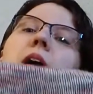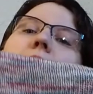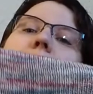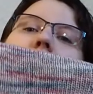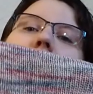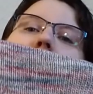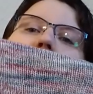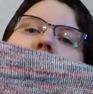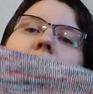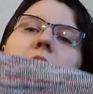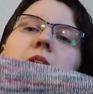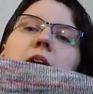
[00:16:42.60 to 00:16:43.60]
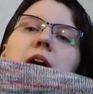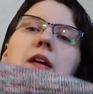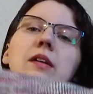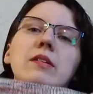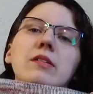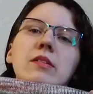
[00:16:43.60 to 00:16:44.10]
And
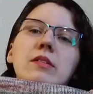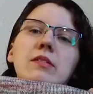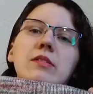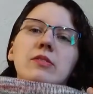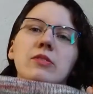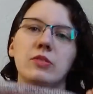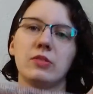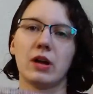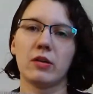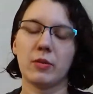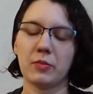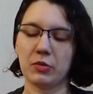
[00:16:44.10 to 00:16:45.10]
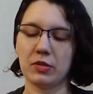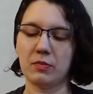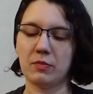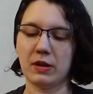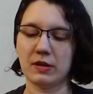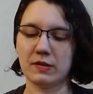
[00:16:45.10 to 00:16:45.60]
I do not remember what the
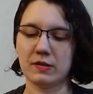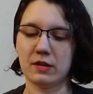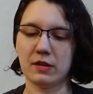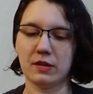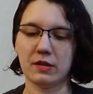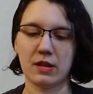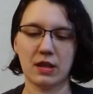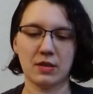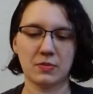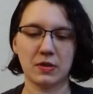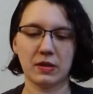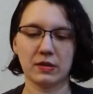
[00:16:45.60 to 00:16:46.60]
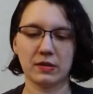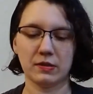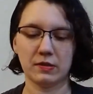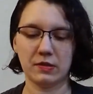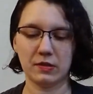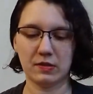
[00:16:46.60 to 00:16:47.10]
base name
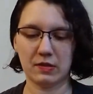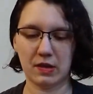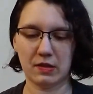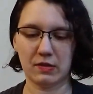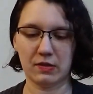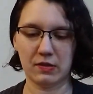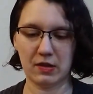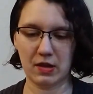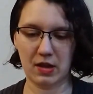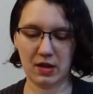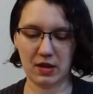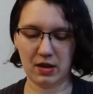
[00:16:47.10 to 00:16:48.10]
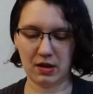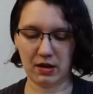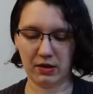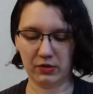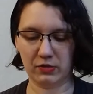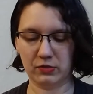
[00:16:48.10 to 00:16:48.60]
is since
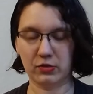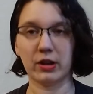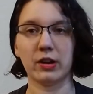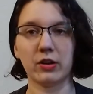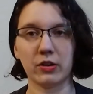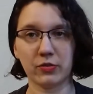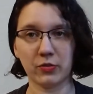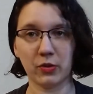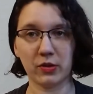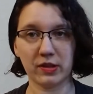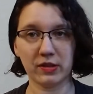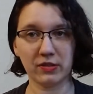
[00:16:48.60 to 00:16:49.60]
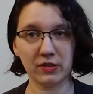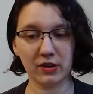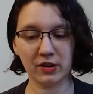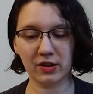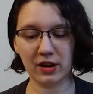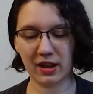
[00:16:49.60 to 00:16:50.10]
I traded her for this
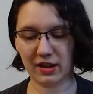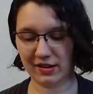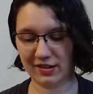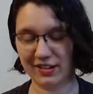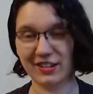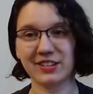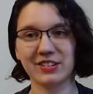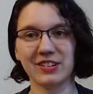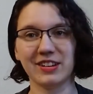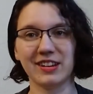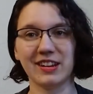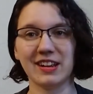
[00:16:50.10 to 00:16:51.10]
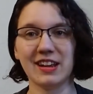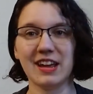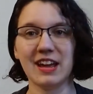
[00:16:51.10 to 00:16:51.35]
yarn, and she